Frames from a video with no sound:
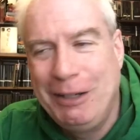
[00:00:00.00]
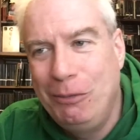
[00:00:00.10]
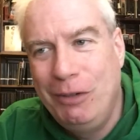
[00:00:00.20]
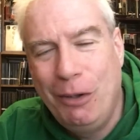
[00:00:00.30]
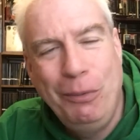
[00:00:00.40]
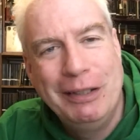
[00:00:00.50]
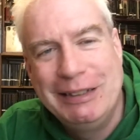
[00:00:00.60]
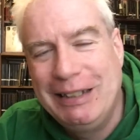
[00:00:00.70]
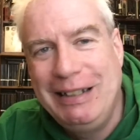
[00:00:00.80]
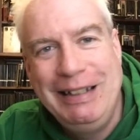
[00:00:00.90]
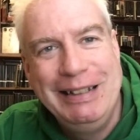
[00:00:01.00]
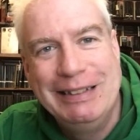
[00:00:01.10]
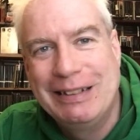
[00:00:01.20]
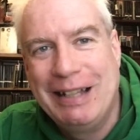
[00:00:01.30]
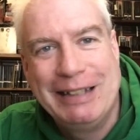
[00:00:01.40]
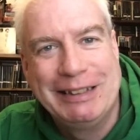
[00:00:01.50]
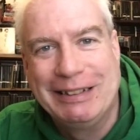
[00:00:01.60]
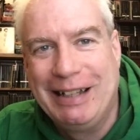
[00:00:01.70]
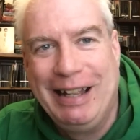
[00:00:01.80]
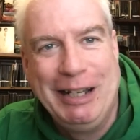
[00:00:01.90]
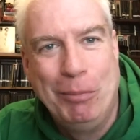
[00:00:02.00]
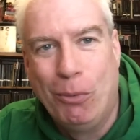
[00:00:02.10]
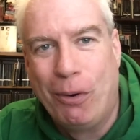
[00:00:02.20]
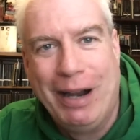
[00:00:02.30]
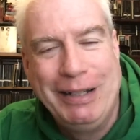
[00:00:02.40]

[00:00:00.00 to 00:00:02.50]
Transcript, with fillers: I don't know that Sidney is classic anymore.